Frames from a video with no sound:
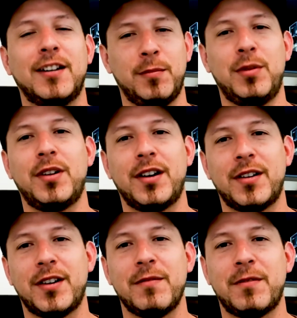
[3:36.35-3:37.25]
and I'll
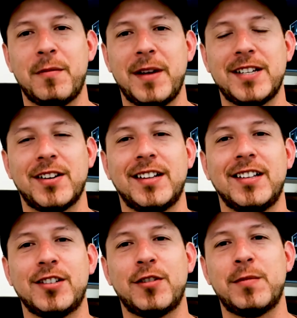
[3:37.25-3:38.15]
put her information
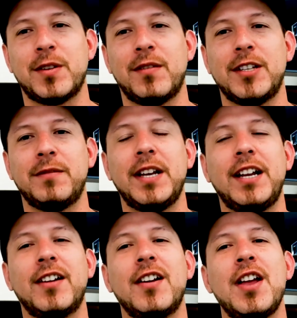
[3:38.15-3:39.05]
in the description of this
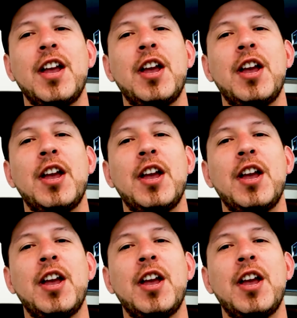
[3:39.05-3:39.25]
video.